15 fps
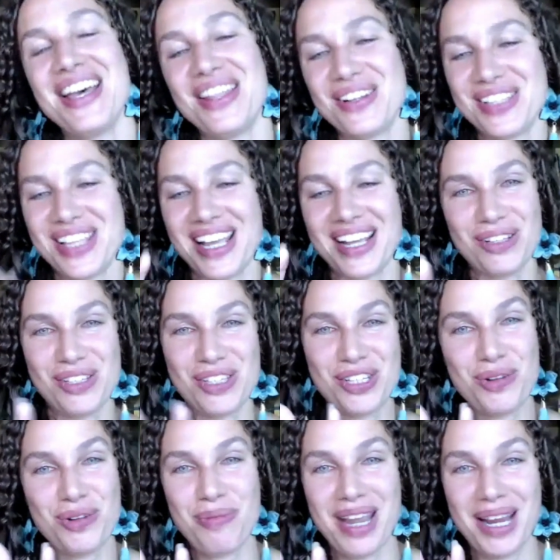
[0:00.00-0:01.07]
There's like those
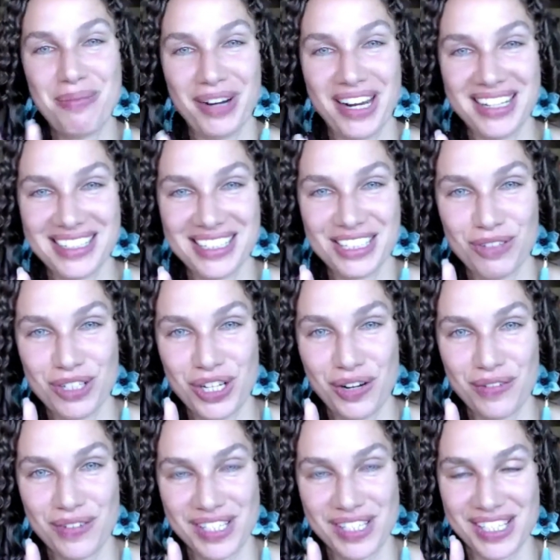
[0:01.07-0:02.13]
two main branches of the
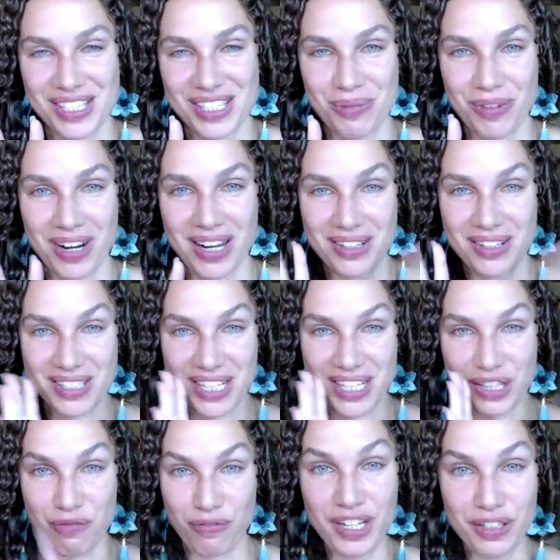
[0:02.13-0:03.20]
nervous system, right? There's like
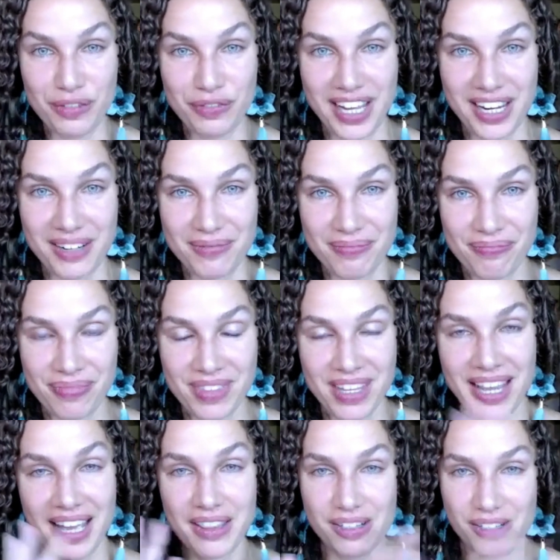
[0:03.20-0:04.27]
the fight or flight
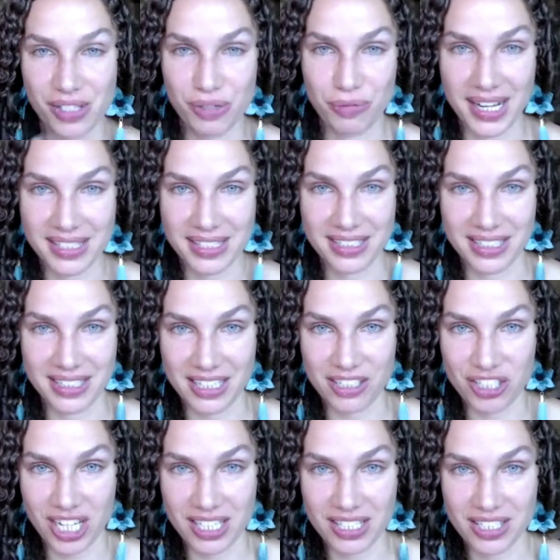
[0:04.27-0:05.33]
and there's the rest and
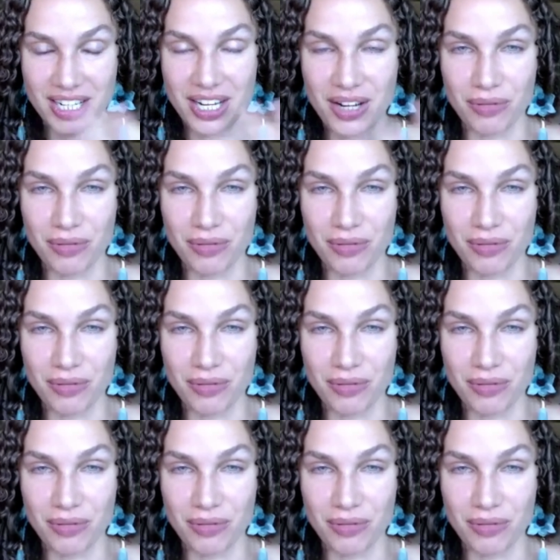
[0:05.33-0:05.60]
digest.